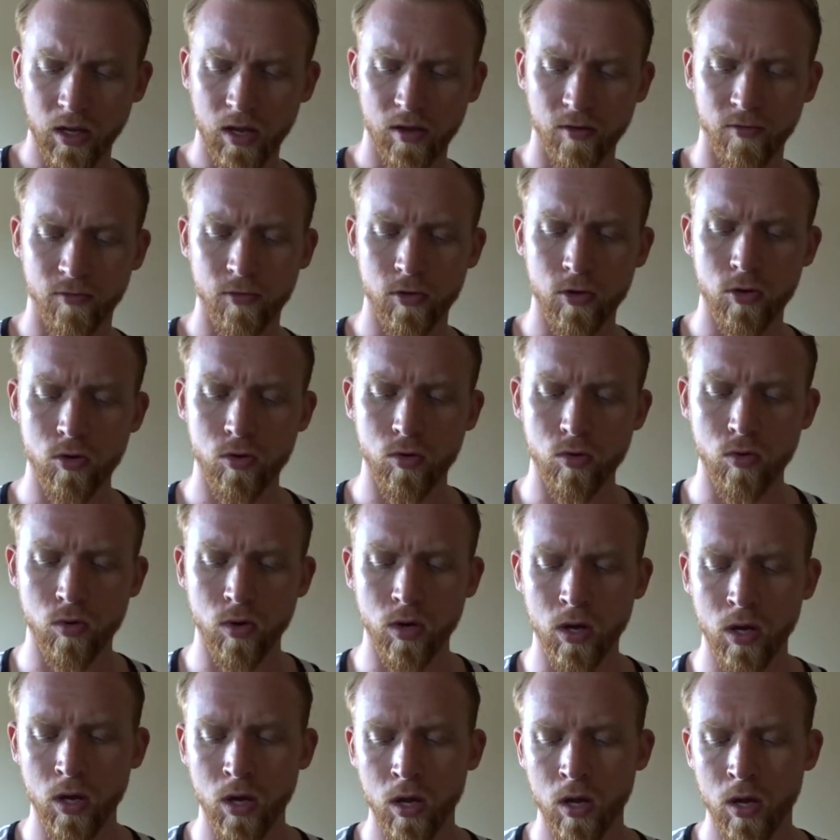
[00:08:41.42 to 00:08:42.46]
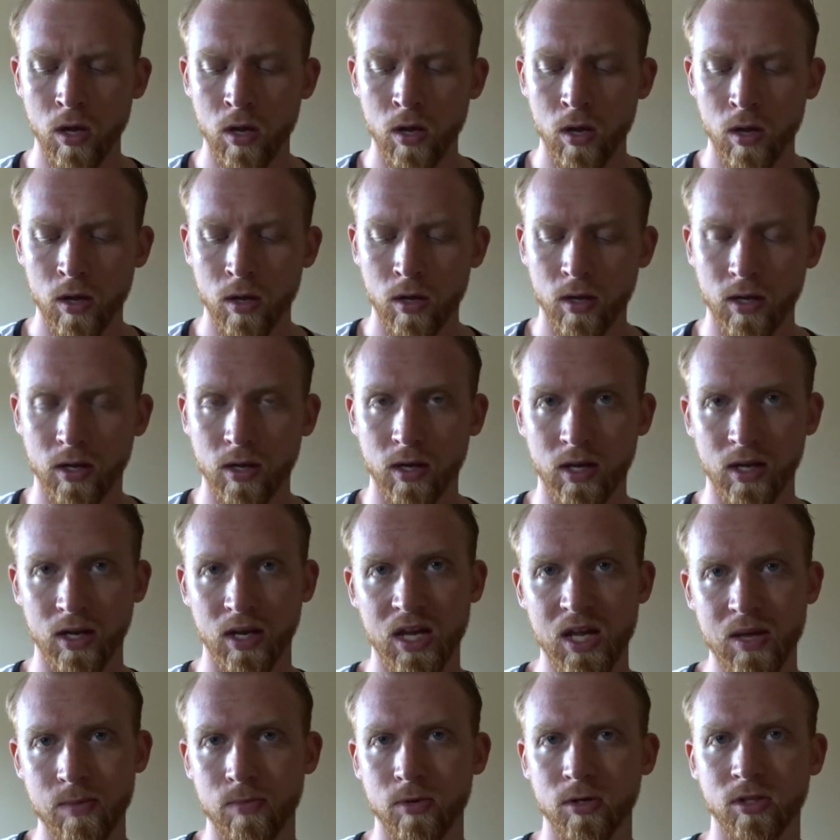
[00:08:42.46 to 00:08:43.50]
if you can
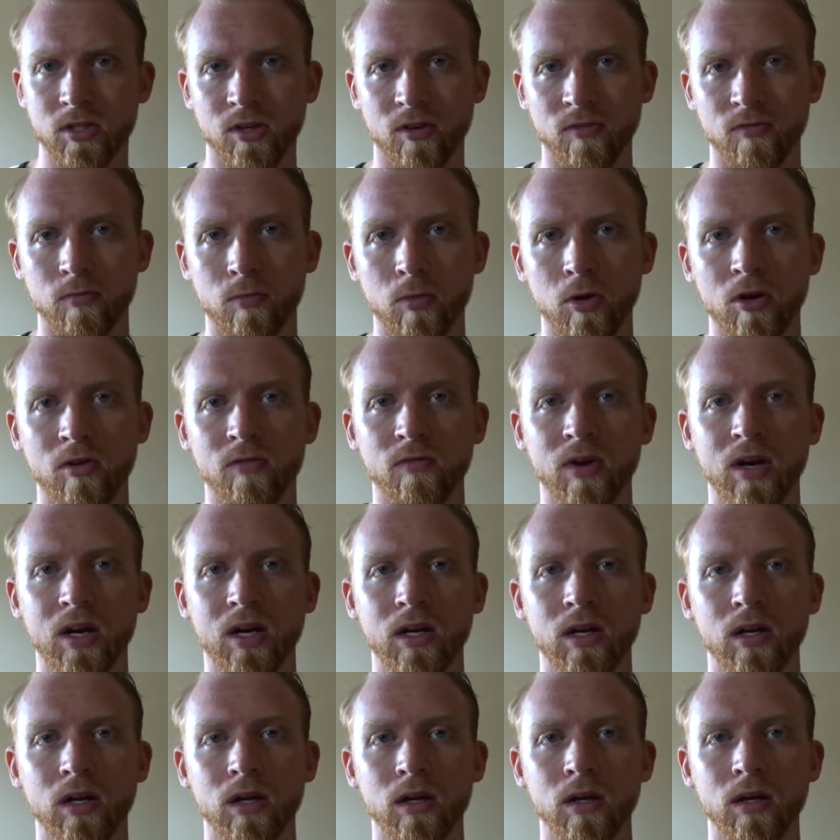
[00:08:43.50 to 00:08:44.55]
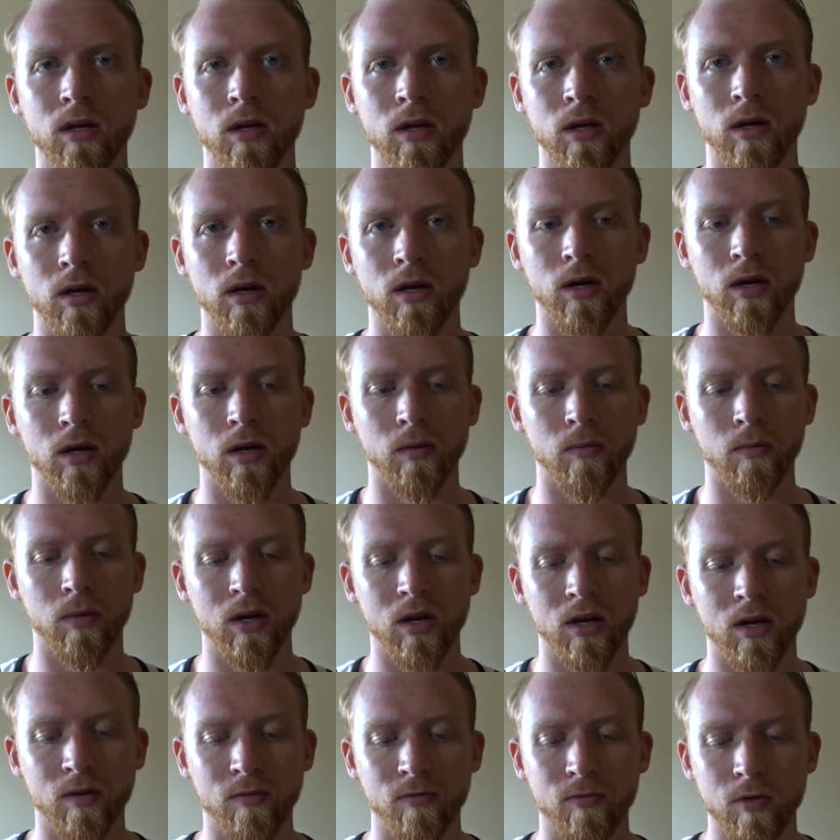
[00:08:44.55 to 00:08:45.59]
keep yourself motivated,
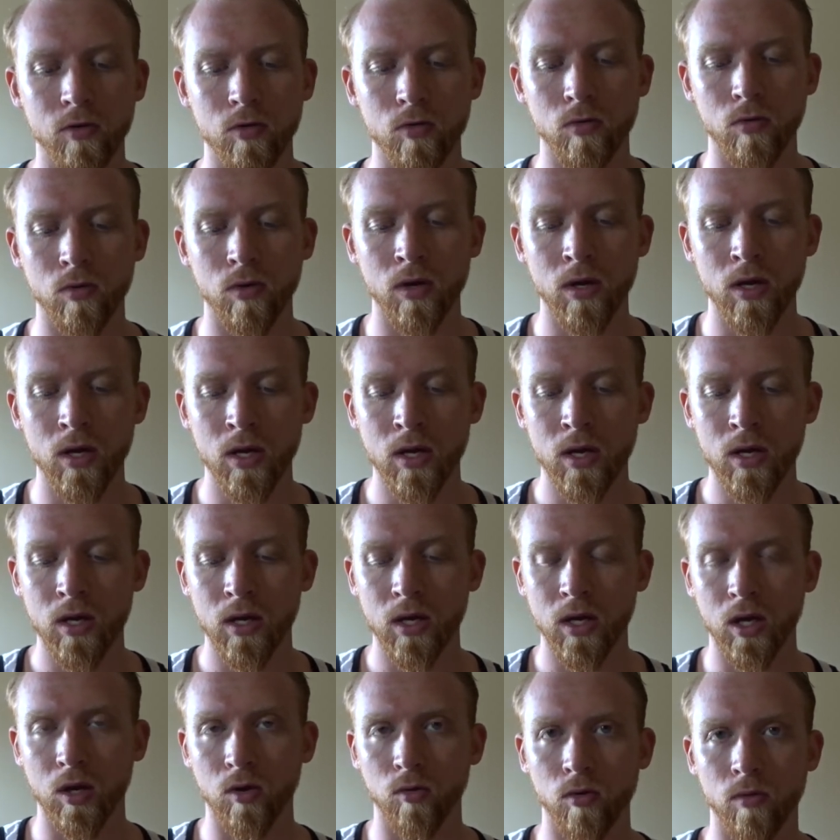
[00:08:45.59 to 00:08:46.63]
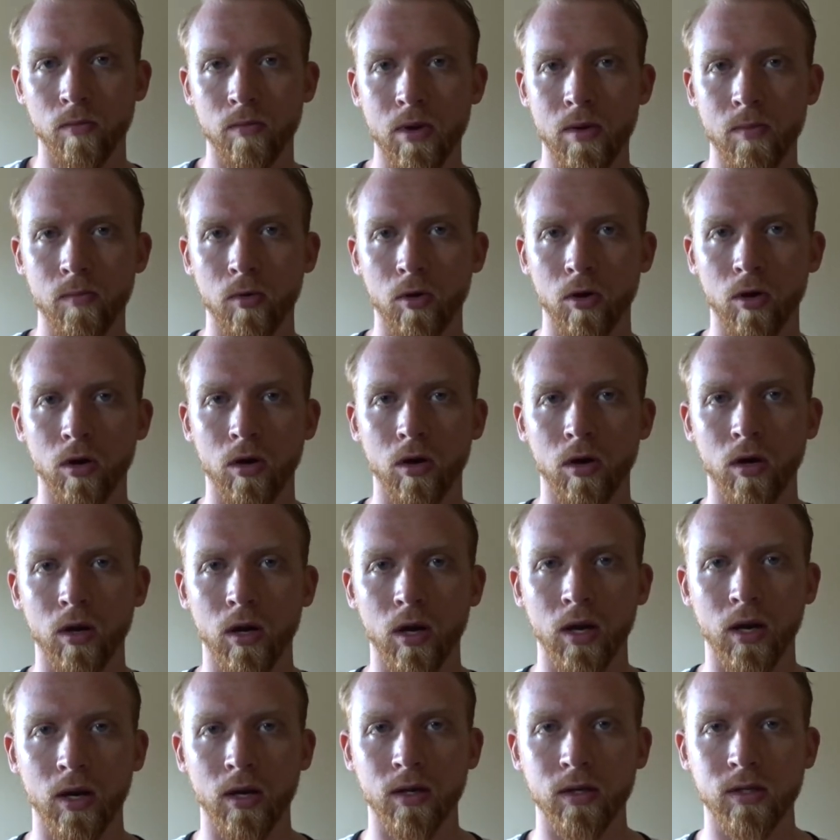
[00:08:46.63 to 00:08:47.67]
and if you can remember
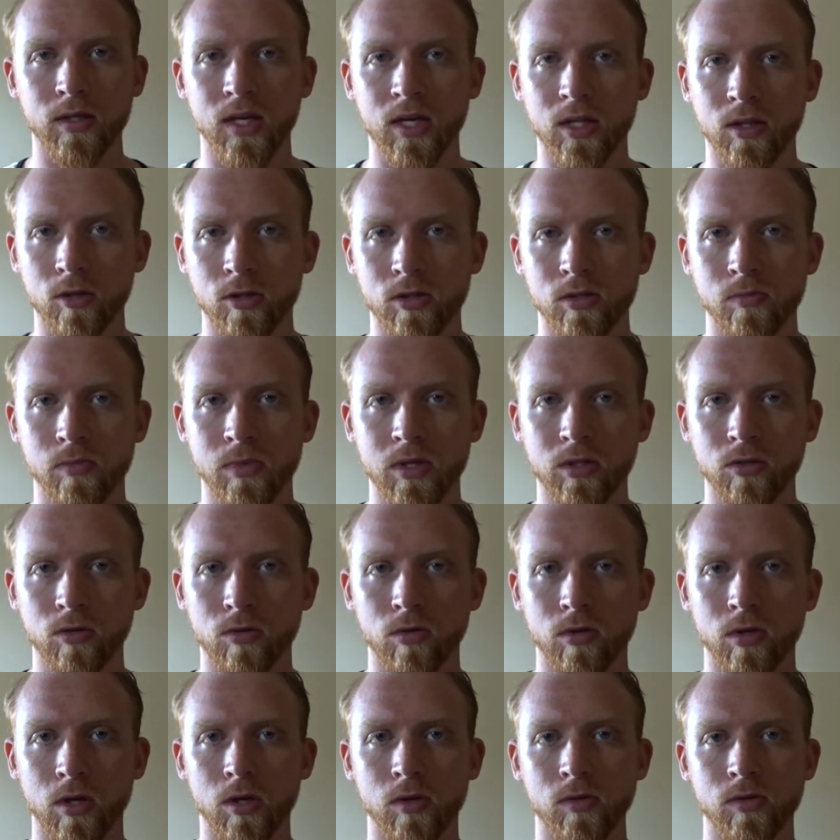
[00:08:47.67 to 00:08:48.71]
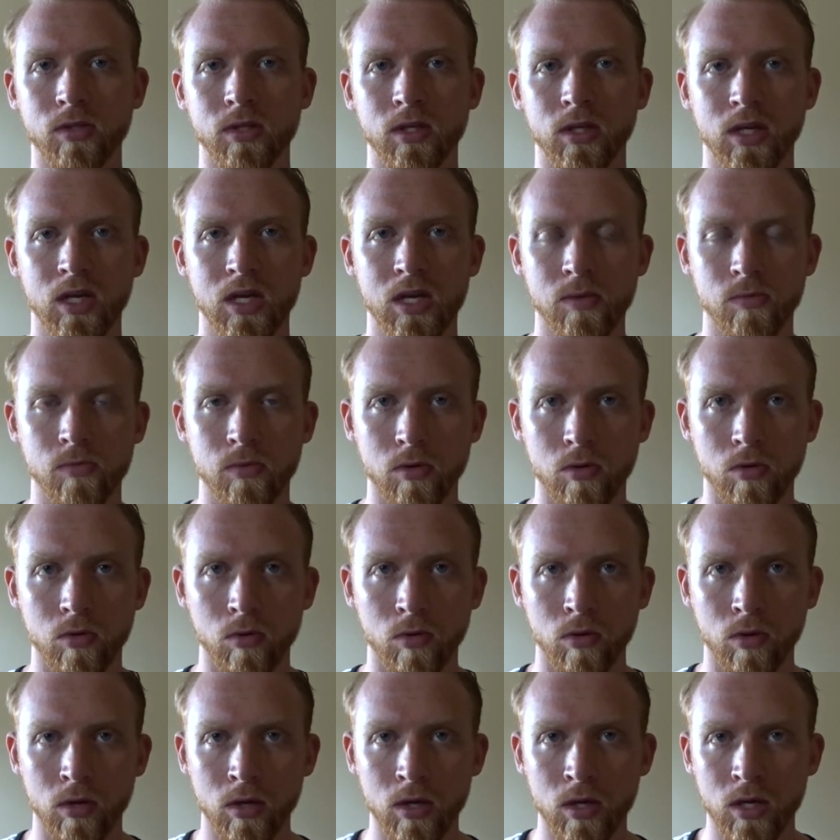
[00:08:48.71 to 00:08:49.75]
and take those mental notes to keep
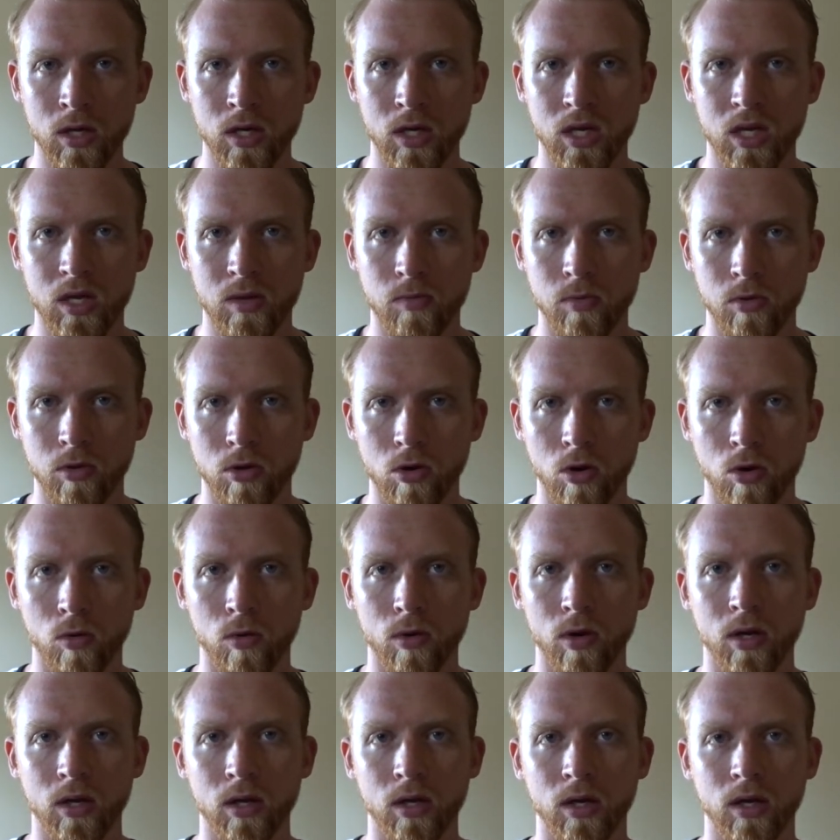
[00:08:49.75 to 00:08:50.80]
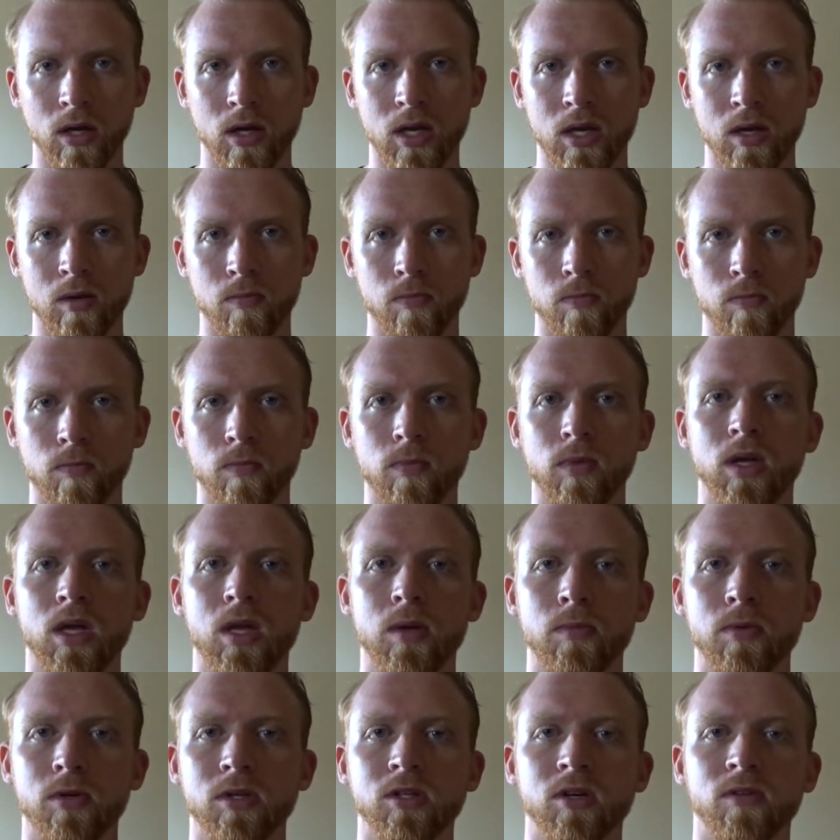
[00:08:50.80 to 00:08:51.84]
you going and
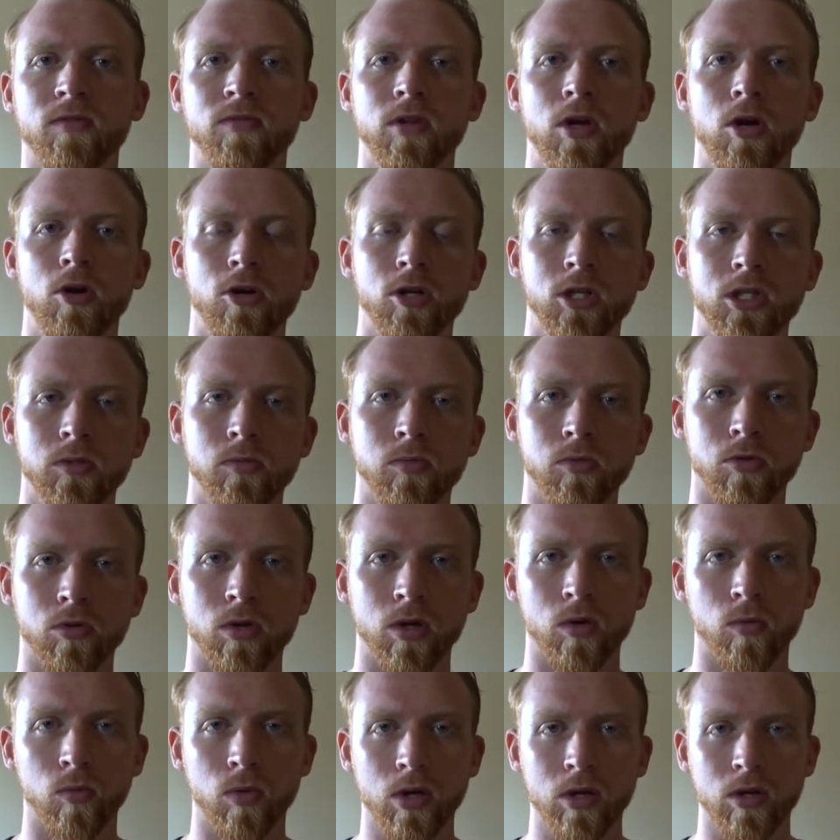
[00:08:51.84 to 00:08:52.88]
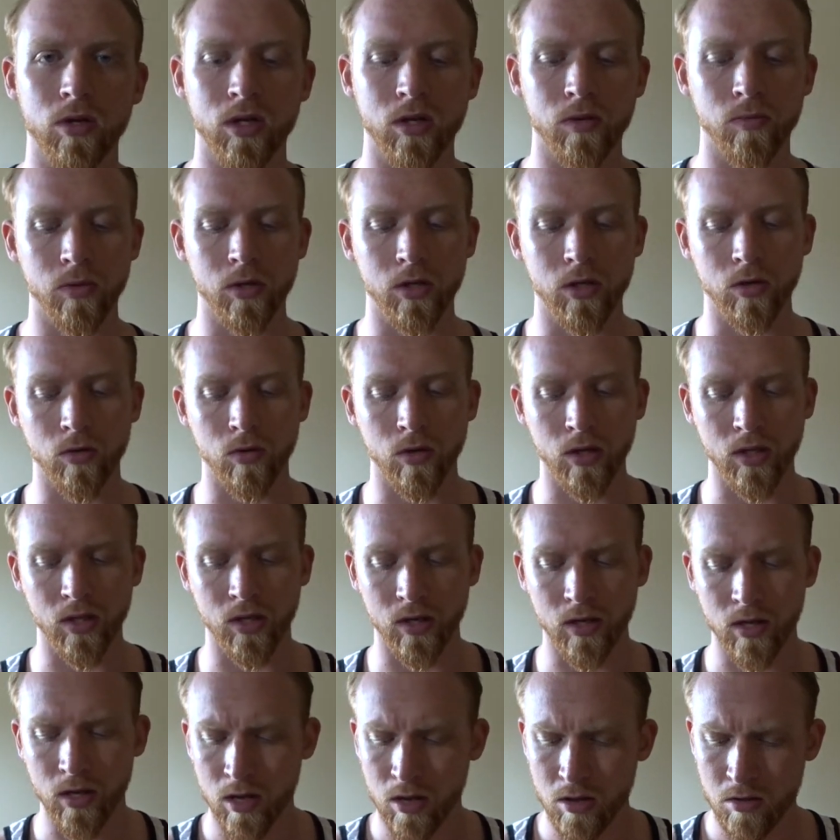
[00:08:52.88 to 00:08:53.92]
keep yourself knowledgeable on what you need to be doing,
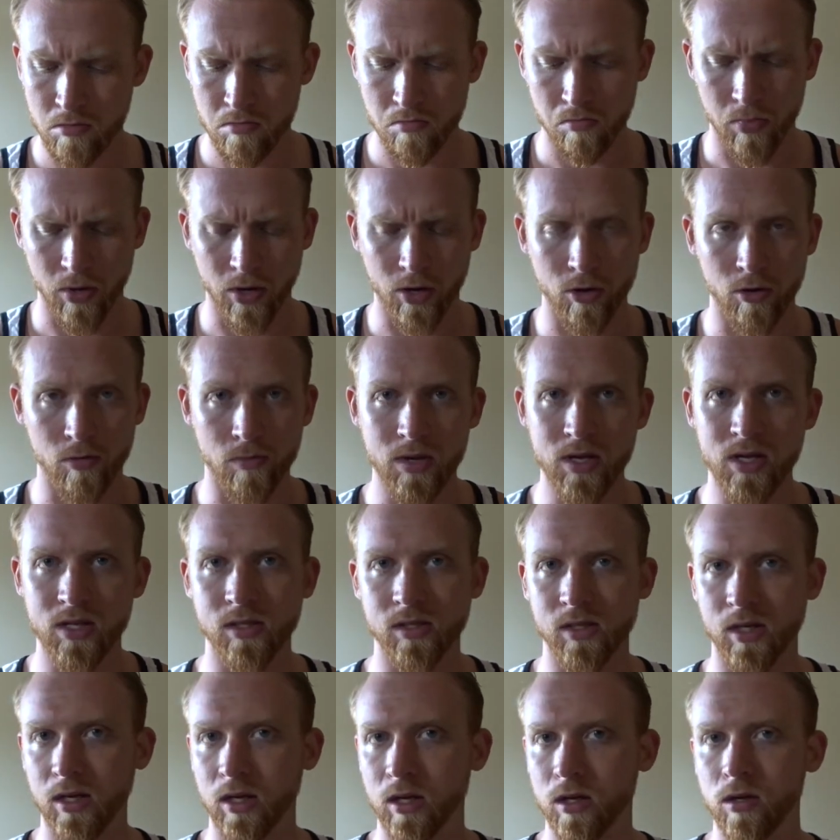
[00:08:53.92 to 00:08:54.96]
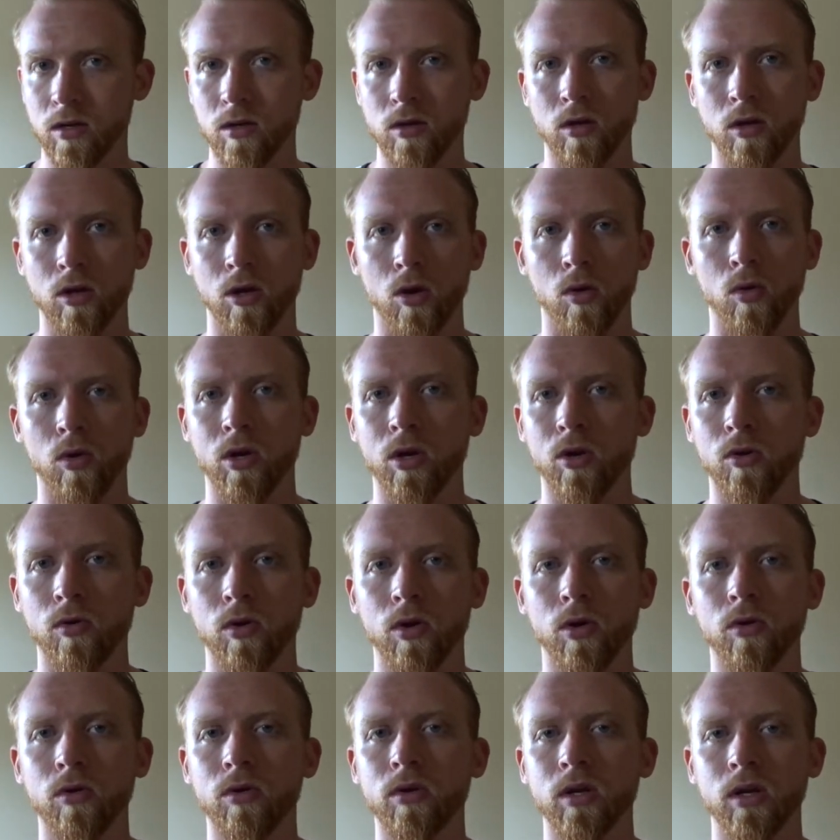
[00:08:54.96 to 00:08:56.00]
then by all means, like, go on your
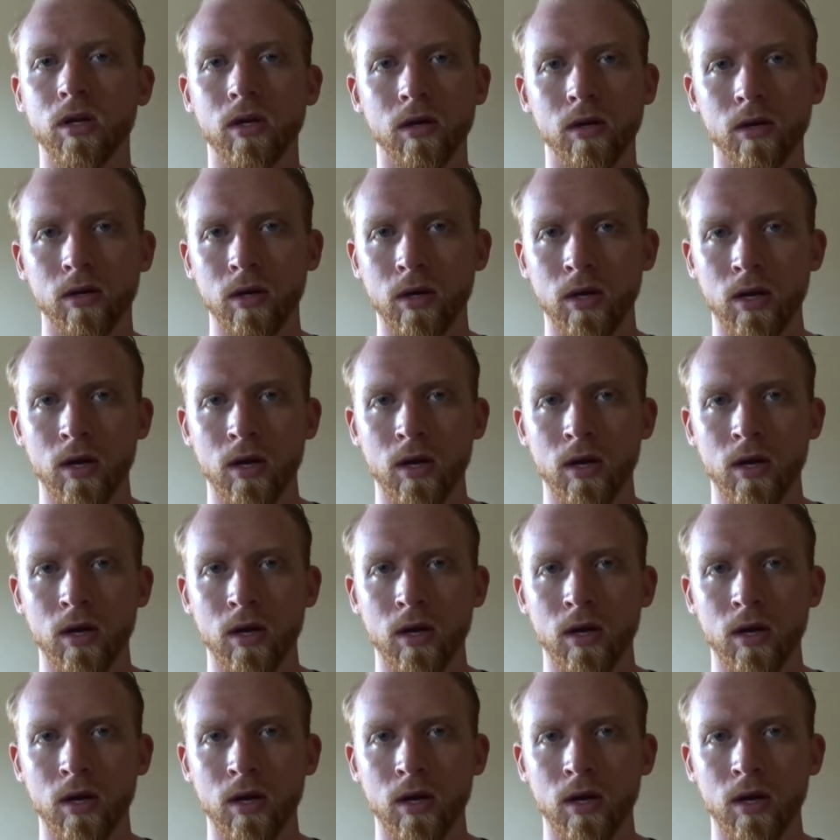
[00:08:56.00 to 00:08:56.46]
own. And